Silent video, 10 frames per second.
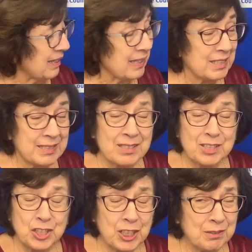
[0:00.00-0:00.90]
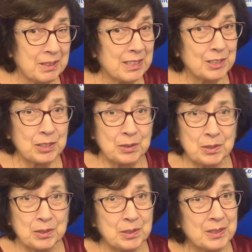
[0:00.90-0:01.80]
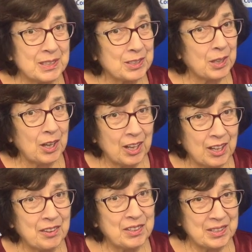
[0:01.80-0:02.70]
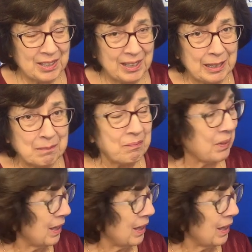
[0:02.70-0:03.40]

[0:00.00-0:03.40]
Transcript: and the children at school do this all the time,